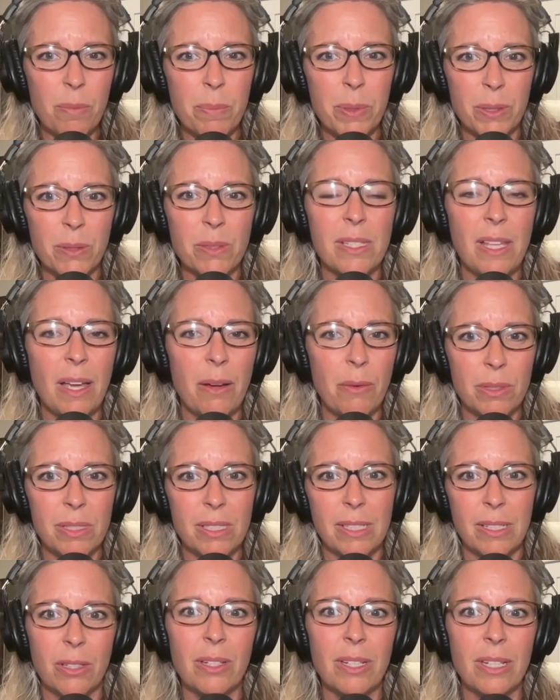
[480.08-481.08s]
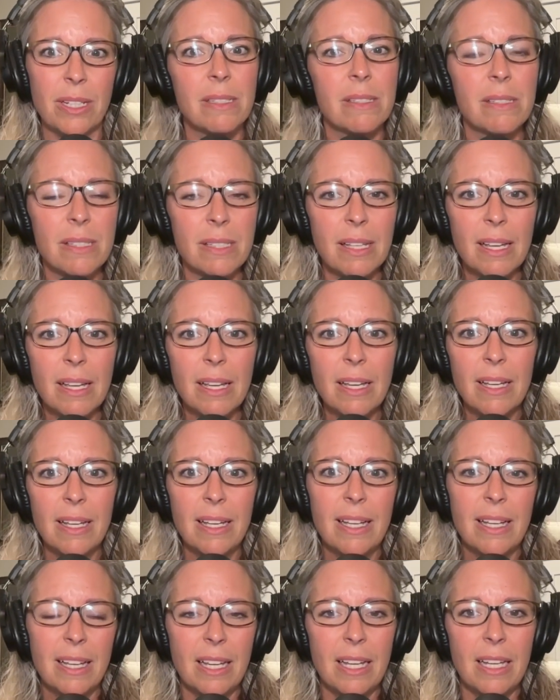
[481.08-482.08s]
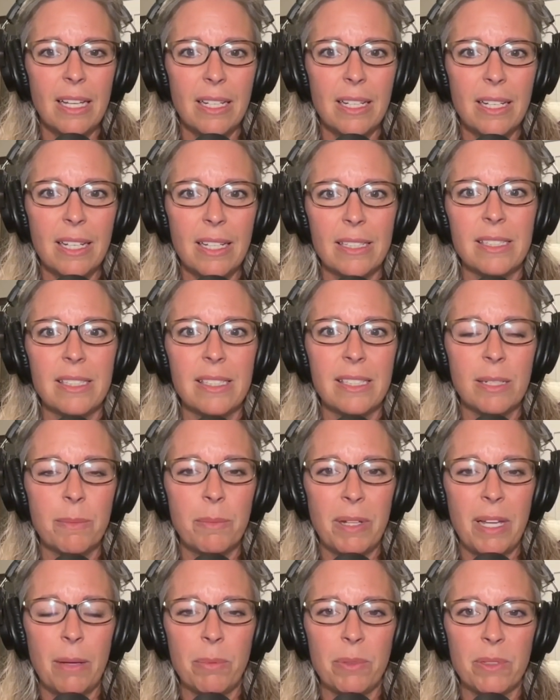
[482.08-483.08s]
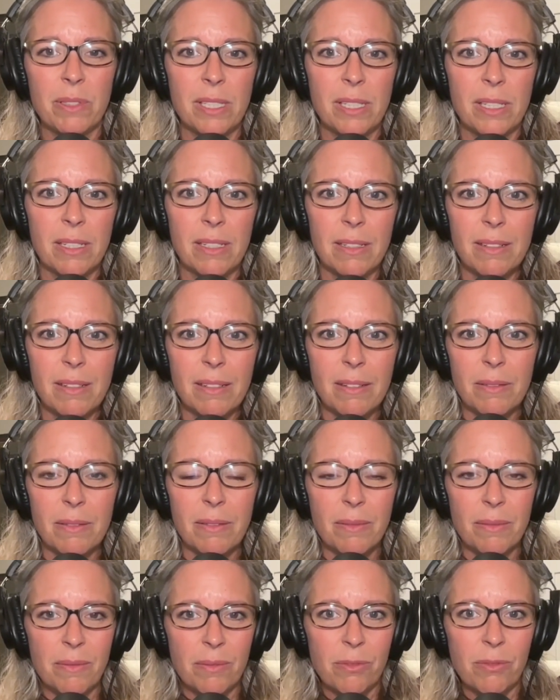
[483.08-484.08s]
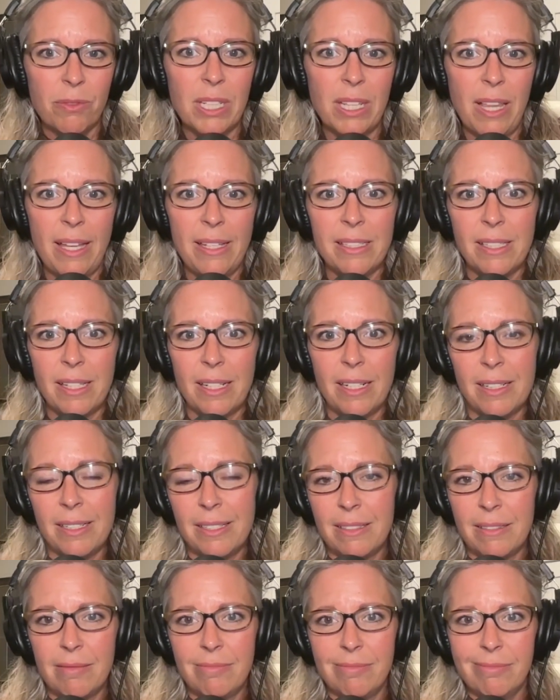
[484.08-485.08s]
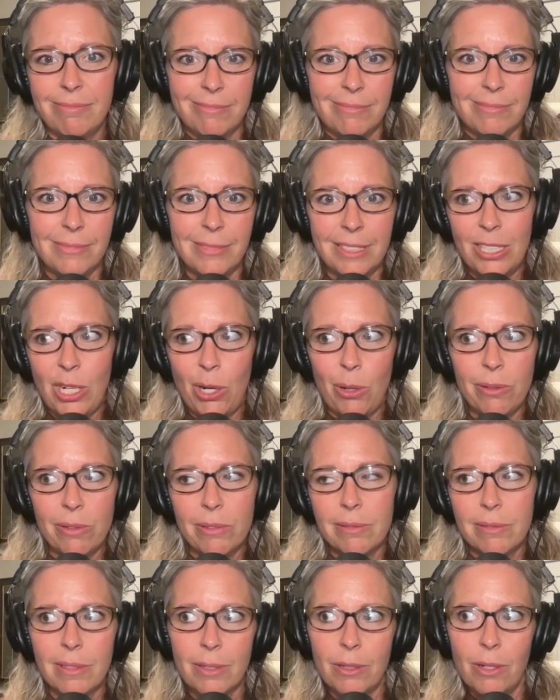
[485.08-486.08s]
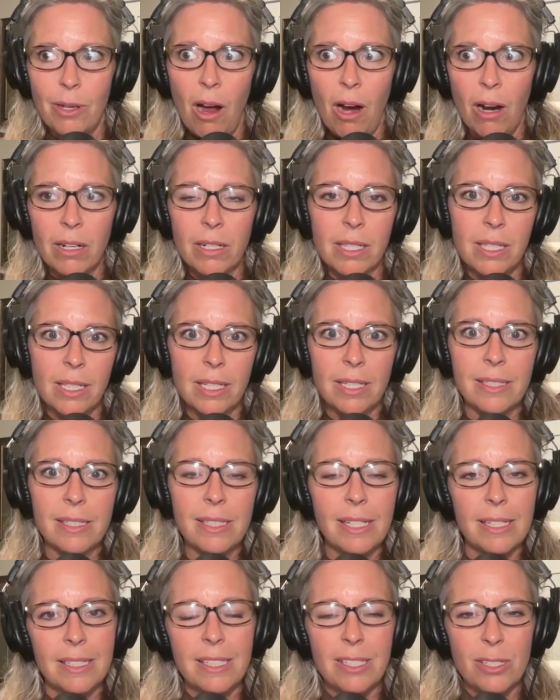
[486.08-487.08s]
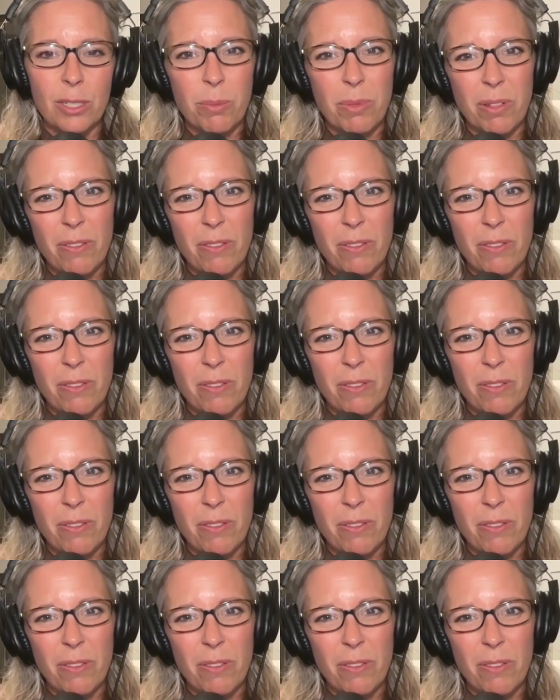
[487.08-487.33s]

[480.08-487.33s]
builds that resilience in kids, to be able to realize that you know, hard things can still be